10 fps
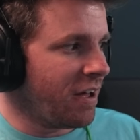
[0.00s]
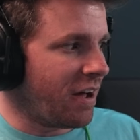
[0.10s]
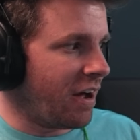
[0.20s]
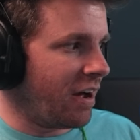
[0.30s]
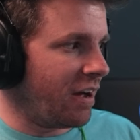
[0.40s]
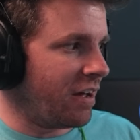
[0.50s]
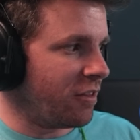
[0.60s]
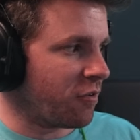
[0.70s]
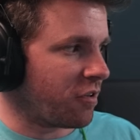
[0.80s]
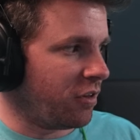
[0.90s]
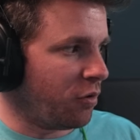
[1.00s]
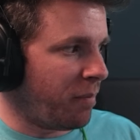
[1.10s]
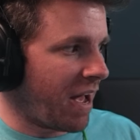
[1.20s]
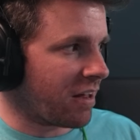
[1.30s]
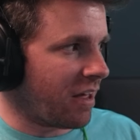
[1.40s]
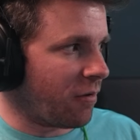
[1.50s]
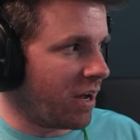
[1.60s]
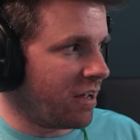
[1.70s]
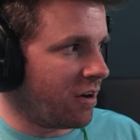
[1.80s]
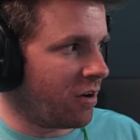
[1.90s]
There's a little backlight
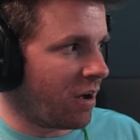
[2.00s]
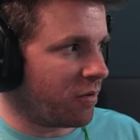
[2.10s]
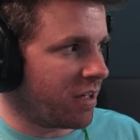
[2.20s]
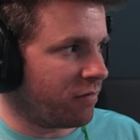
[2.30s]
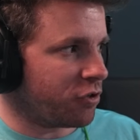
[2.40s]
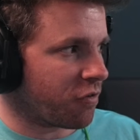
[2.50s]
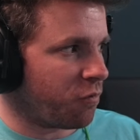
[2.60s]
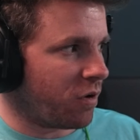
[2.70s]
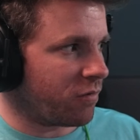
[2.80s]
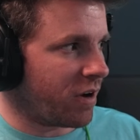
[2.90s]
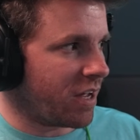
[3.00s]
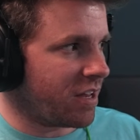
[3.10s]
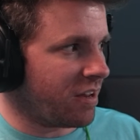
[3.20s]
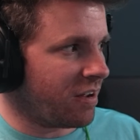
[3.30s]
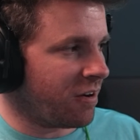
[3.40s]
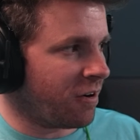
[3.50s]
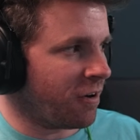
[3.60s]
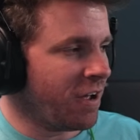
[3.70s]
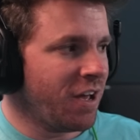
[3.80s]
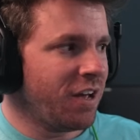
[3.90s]
right here. I would give just one right
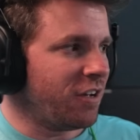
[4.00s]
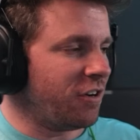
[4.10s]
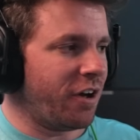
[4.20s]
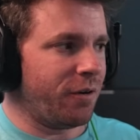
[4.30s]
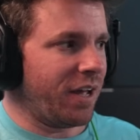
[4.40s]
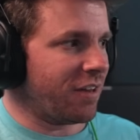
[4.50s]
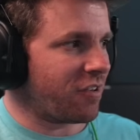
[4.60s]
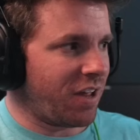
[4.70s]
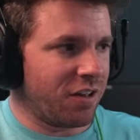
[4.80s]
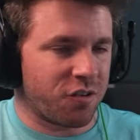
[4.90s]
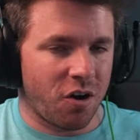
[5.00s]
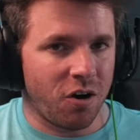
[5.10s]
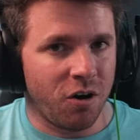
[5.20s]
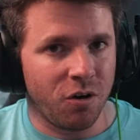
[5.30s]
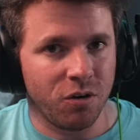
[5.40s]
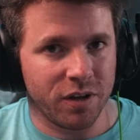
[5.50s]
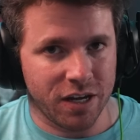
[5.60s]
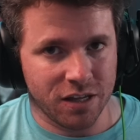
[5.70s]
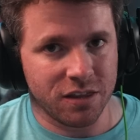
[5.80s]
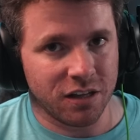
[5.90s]
here. It's all
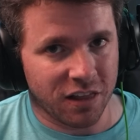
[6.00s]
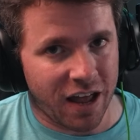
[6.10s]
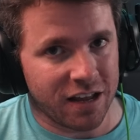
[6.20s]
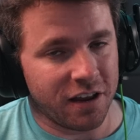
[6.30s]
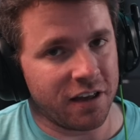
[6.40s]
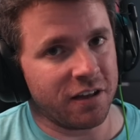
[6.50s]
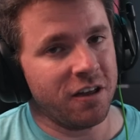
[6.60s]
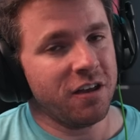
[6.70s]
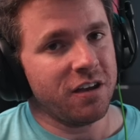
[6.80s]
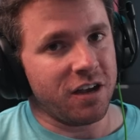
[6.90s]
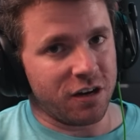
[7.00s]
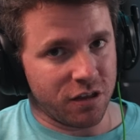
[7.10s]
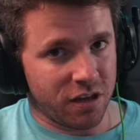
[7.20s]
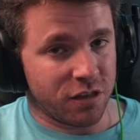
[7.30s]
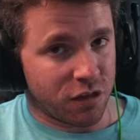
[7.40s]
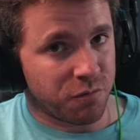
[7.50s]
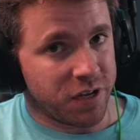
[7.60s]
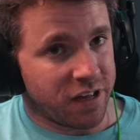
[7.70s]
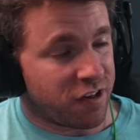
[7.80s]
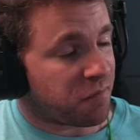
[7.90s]
in the lighting in the
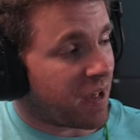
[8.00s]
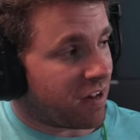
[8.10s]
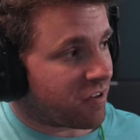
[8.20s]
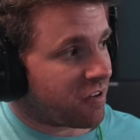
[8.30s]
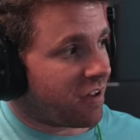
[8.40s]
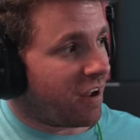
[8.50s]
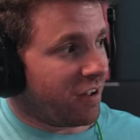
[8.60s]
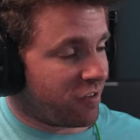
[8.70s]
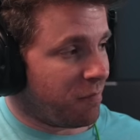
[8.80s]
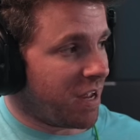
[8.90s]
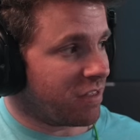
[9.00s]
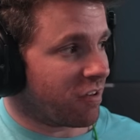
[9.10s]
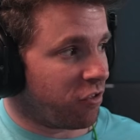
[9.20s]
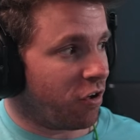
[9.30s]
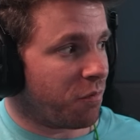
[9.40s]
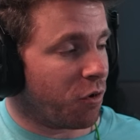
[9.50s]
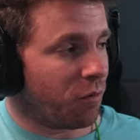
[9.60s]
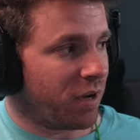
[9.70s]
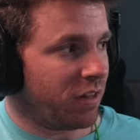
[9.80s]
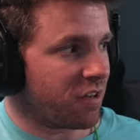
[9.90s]
3D space to make this look more
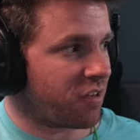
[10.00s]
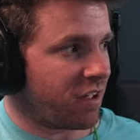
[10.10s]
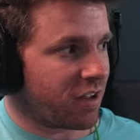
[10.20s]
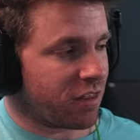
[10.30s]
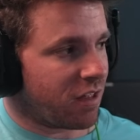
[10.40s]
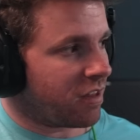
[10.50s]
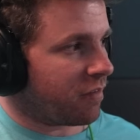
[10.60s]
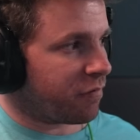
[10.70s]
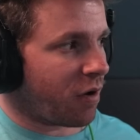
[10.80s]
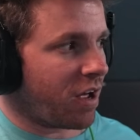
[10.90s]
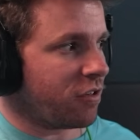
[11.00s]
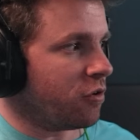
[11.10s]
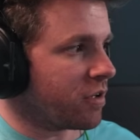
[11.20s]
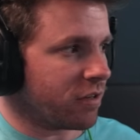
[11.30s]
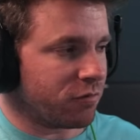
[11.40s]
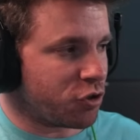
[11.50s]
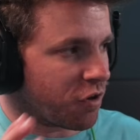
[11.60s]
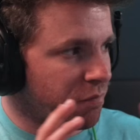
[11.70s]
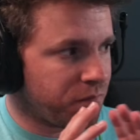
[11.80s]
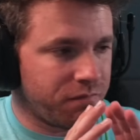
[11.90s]
realistic. And in the front, you can
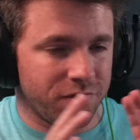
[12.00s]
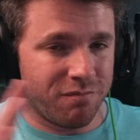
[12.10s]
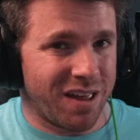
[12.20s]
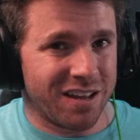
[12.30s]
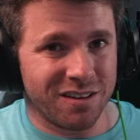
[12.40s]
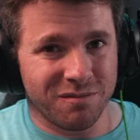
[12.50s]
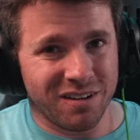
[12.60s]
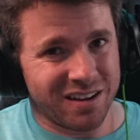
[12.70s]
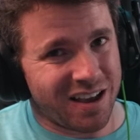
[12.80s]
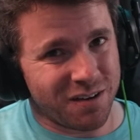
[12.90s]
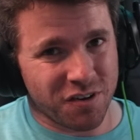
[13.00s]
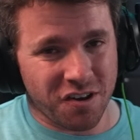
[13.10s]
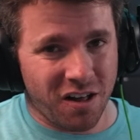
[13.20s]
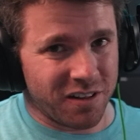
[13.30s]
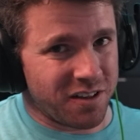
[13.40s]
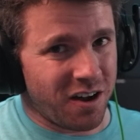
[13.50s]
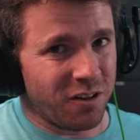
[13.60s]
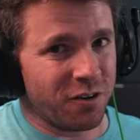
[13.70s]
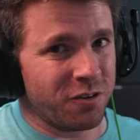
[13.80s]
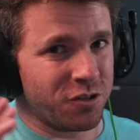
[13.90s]
just make it kind of a solid
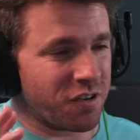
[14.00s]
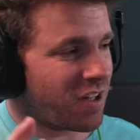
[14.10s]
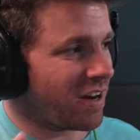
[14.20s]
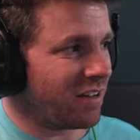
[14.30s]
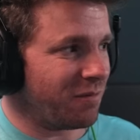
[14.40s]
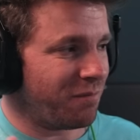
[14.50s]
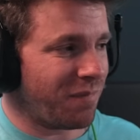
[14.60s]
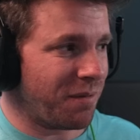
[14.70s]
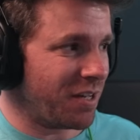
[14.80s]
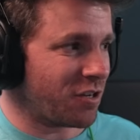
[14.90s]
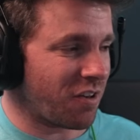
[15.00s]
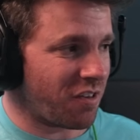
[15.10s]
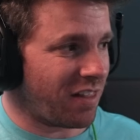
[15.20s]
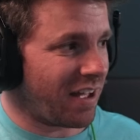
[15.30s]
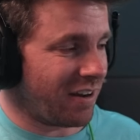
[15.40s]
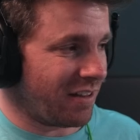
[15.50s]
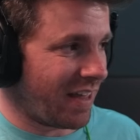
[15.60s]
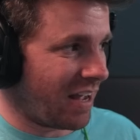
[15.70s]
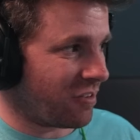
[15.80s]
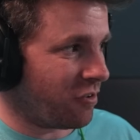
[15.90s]
color, just kind of maybe adjust the lighting on
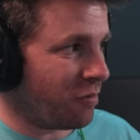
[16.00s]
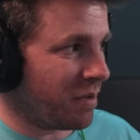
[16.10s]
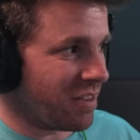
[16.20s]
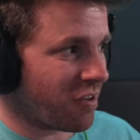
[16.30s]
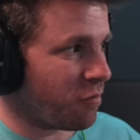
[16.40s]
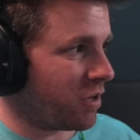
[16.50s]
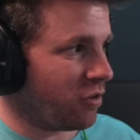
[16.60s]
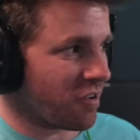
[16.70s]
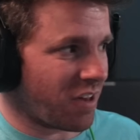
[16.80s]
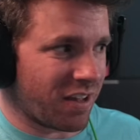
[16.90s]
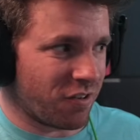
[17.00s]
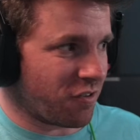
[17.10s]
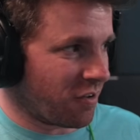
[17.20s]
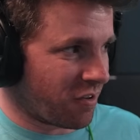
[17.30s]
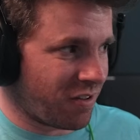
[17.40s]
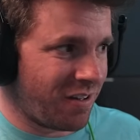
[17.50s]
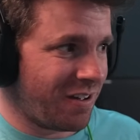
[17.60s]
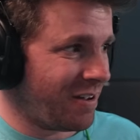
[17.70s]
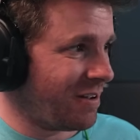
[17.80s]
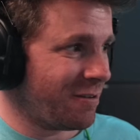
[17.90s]
that too. But this one looks like it's just
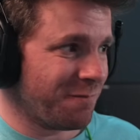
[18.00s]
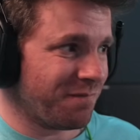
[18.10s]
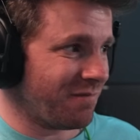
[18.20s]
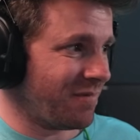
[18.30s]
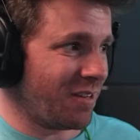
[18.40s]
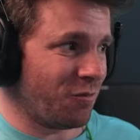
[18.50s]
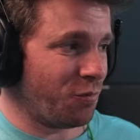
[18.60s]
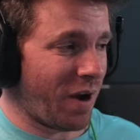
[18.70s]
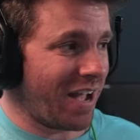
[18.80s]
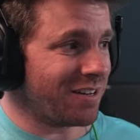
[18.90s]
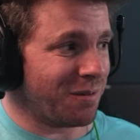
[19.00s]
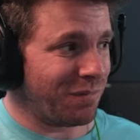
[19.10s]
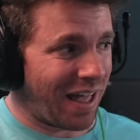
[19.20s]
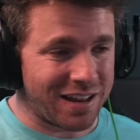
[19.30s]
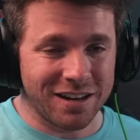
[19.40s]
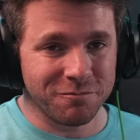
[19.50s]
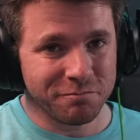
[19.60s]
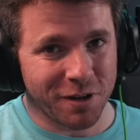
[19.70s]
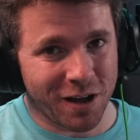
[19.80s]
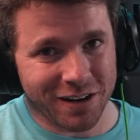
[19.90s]
a random
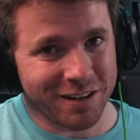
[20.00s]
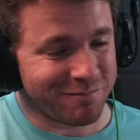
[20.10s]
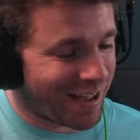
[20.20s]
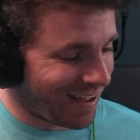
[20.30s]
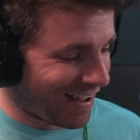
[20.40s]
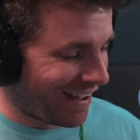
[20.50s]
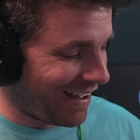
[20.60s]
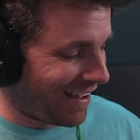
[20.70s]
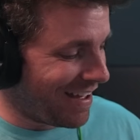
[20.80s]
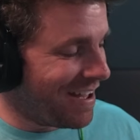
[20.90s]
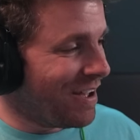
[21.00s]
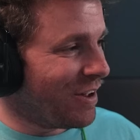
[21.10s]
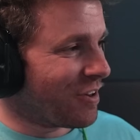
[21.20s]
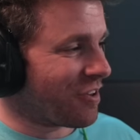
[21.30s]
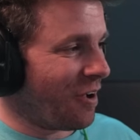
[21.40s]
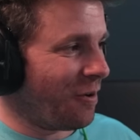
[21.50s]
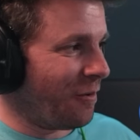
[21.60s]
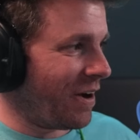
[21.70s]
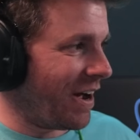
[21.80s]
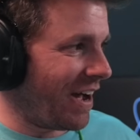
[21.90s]
lighting on it.
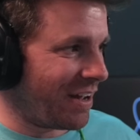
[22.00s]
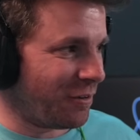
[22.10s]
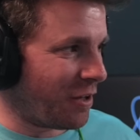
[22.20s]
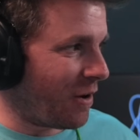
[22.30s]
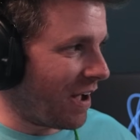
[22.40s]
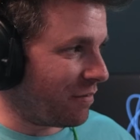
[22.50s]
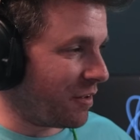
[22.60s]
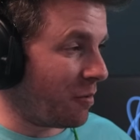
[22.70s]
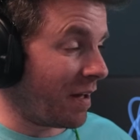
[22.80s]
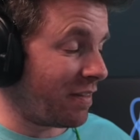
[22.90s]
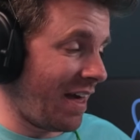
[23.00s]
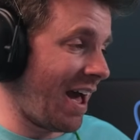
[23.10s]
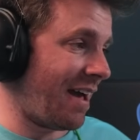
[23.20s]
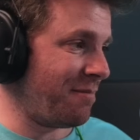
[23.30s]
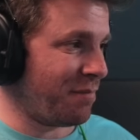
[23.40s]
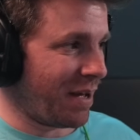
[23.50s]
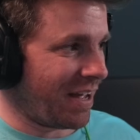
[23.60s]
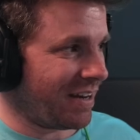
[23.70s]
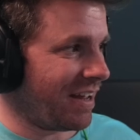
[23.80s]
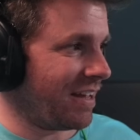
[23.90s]
So I don't know how I feel about that,
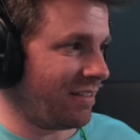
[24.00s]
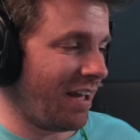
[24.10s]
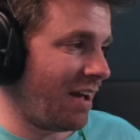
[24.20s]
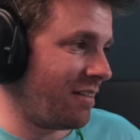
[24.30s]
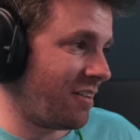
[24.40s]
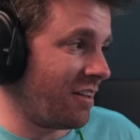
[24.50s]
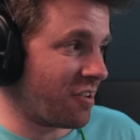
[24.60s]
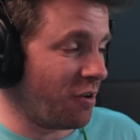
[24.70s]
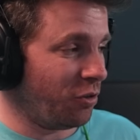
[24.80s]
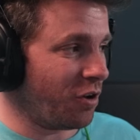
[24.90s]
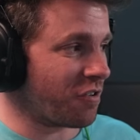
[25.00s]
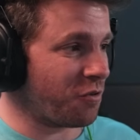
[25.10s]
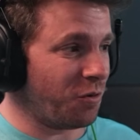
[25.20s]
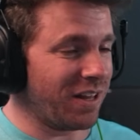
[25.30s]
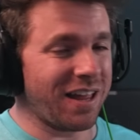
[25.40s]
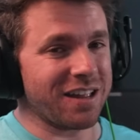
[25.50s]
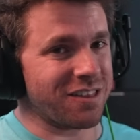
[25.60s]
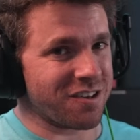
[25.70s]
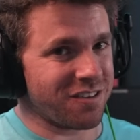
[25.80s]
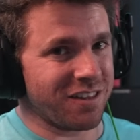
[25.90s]
but it still looks cool. I like
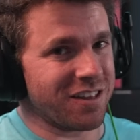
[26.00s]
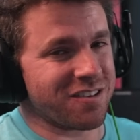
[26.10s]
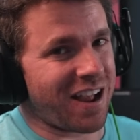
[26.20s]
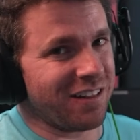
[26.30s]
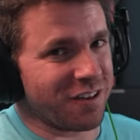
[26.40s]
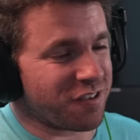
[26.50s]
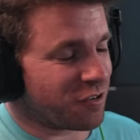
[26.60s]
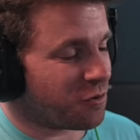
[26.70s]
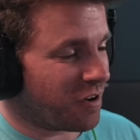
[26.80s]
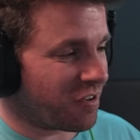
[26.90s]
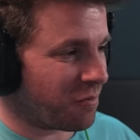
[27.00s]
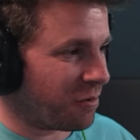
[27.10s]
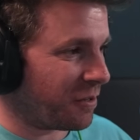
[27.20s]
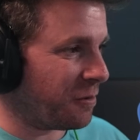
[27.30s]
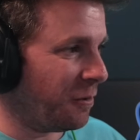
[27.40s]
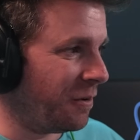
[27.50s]
this. The stylistic choice is really cool.